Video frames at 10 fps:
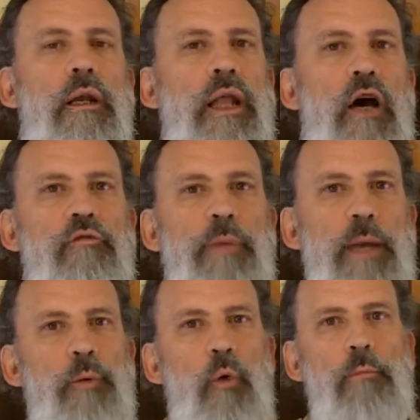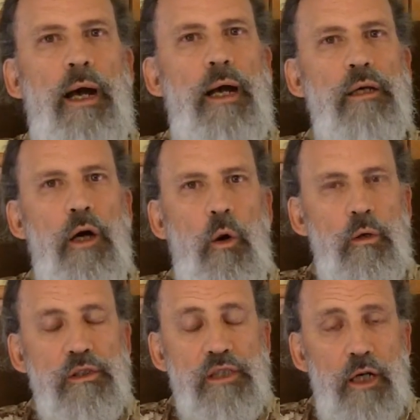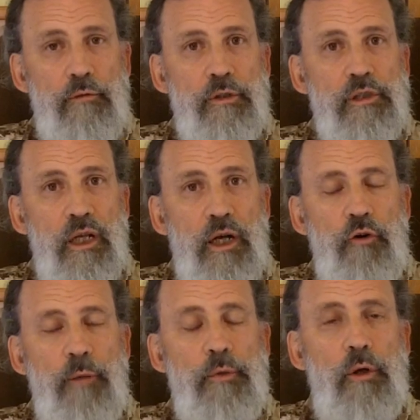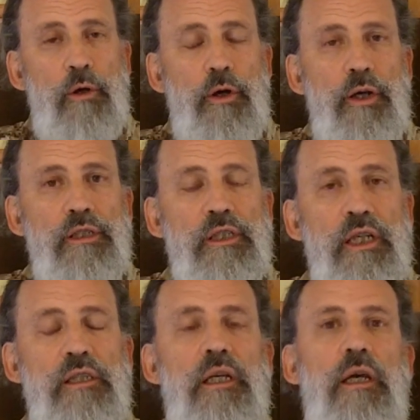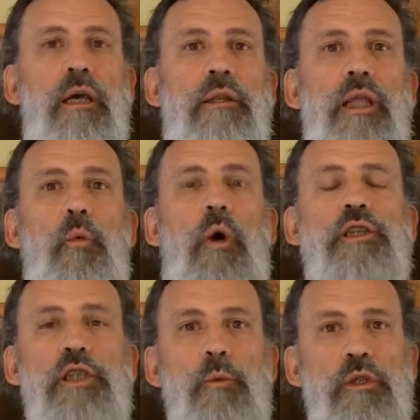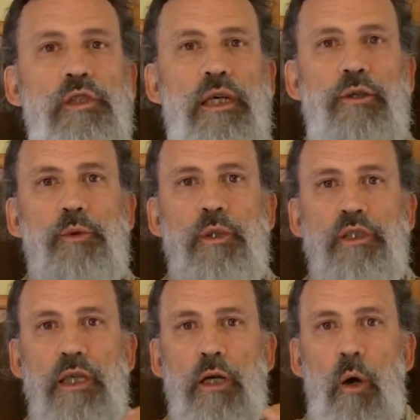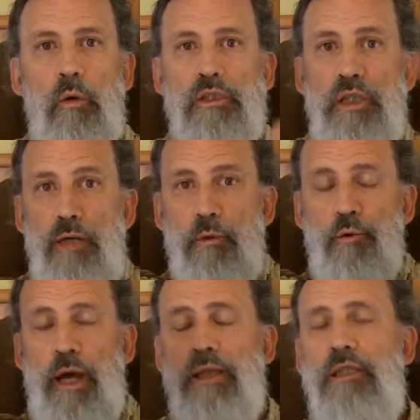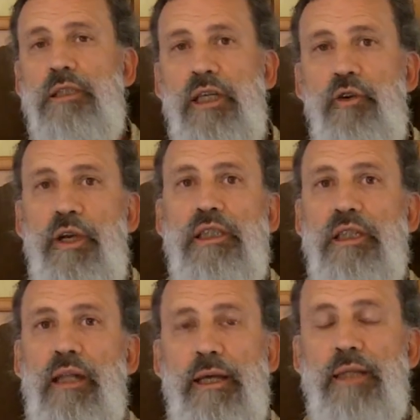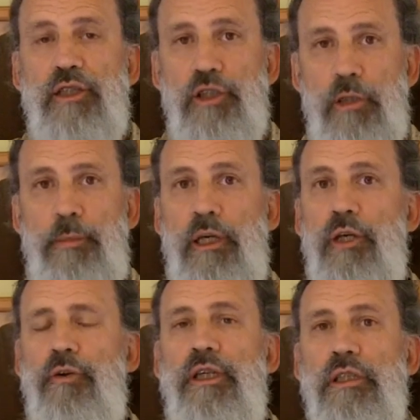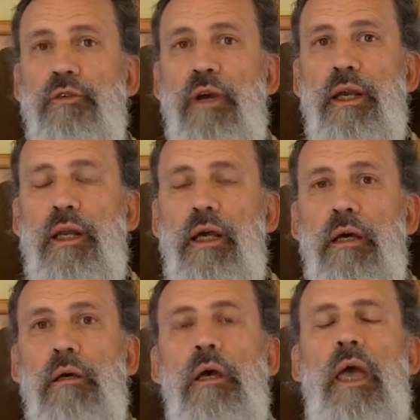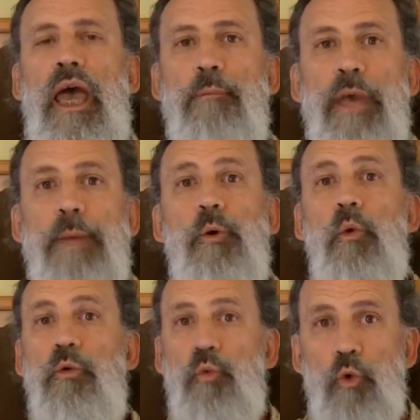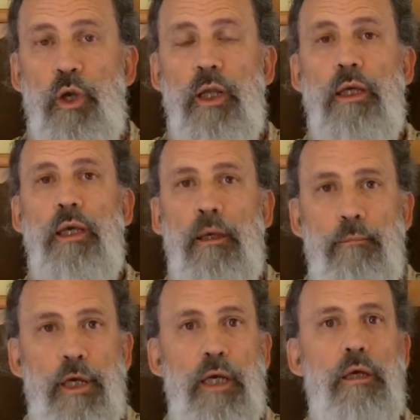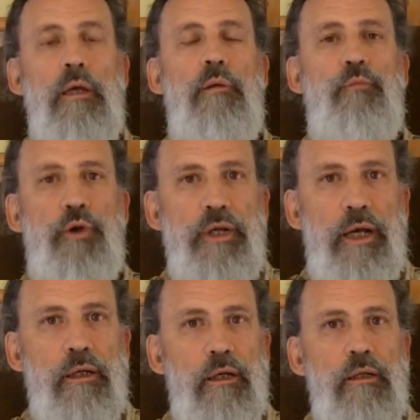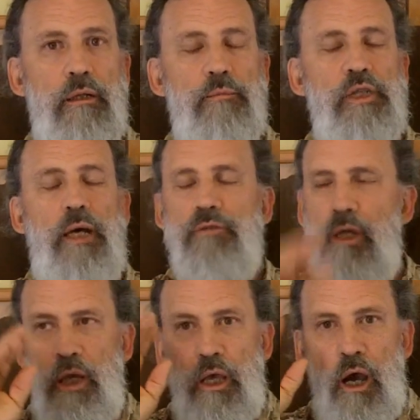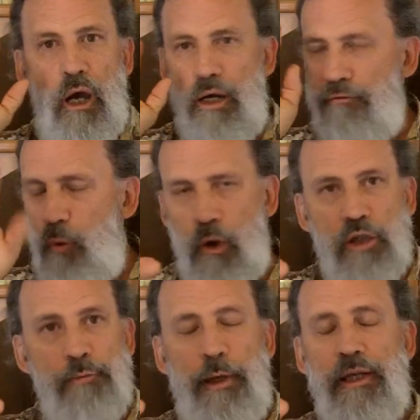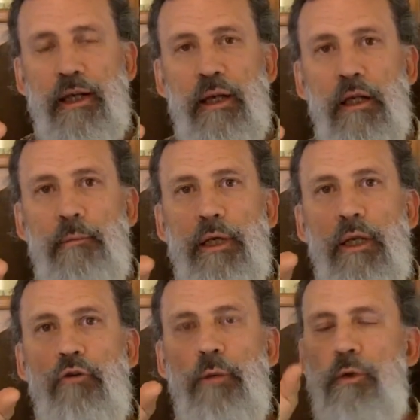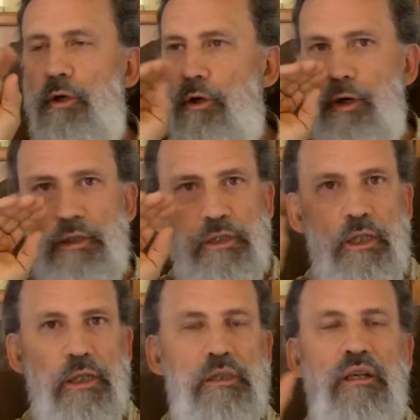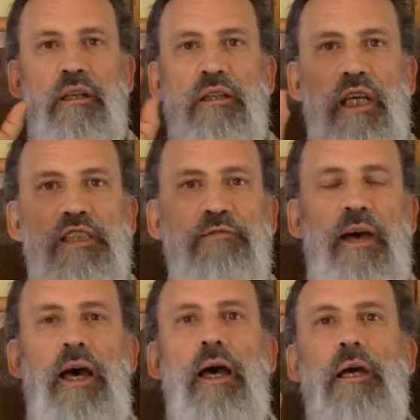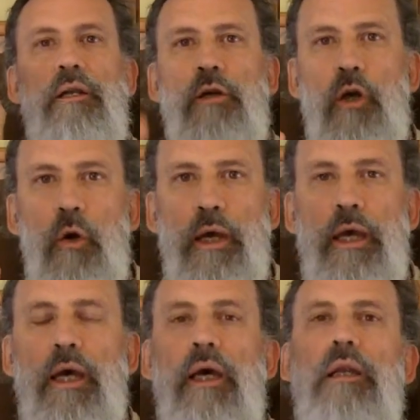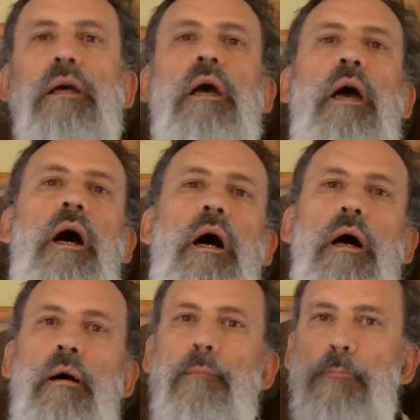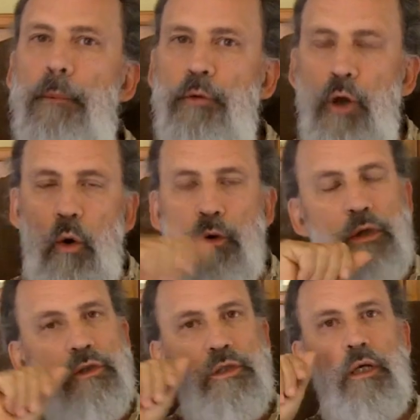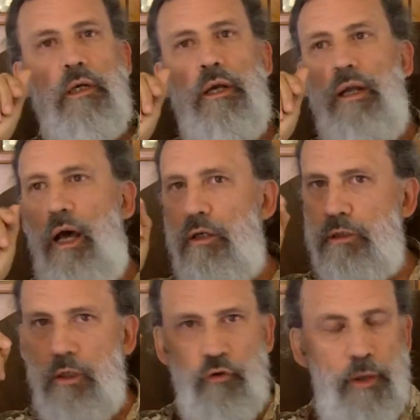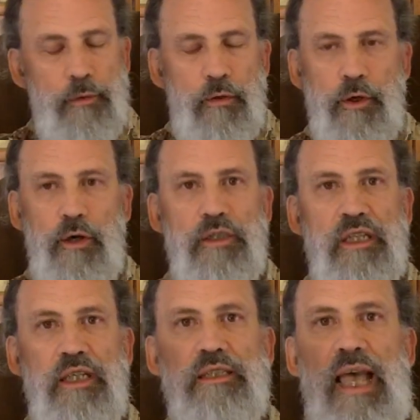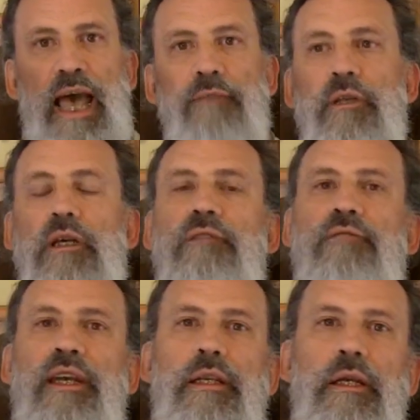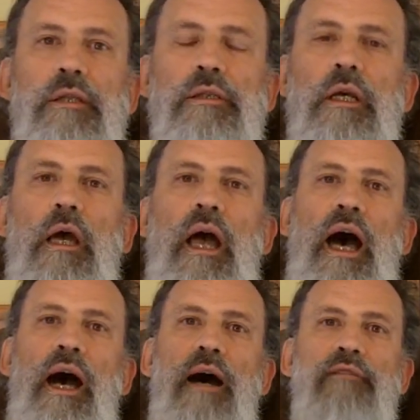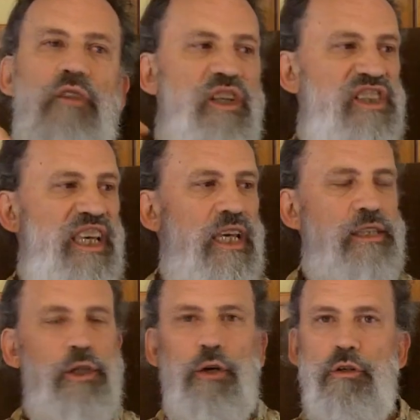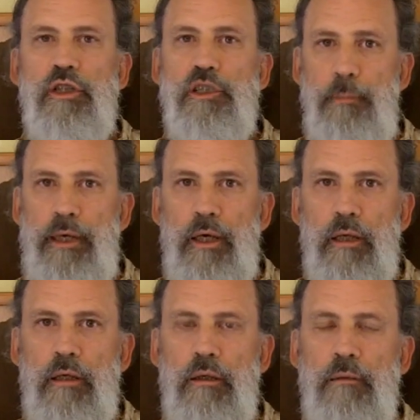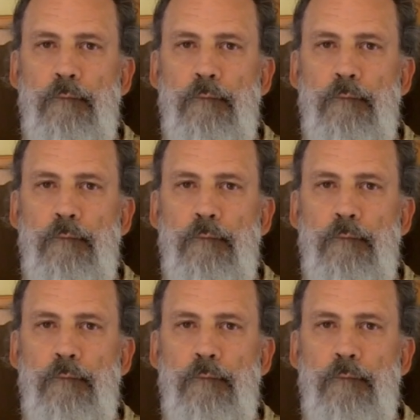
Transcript: Now, if people were buying gold and silver instead of cryptocurrencies, then what you would see is you would see gold and silver prices increasing like they should be increasing right now, and people would really be protecting themselves. All right, if you want to speculate a little bit in cryptocurrencies, that's fine, go ahead. Um, don't consider, and also cryptocurrencies have the convenience of it's easier to spend